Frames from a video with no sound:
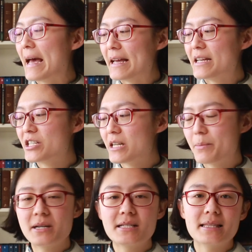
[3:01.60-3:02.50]
A
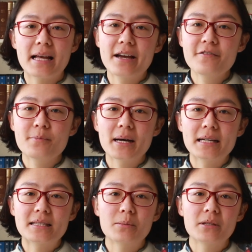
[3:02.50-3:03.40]
Shepherd's Life
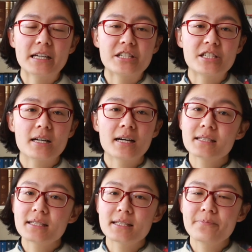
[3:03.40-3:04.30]
by W.H.
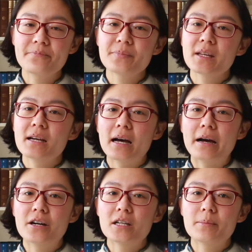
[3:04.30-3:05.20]
Hudson.
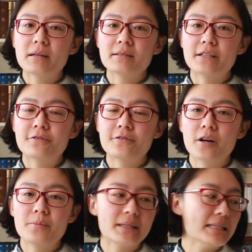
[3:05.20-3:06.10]
I heard about it
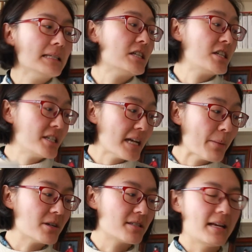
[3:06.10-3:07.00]
from The
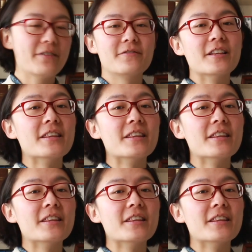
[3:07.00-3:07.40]
Shepherd's Life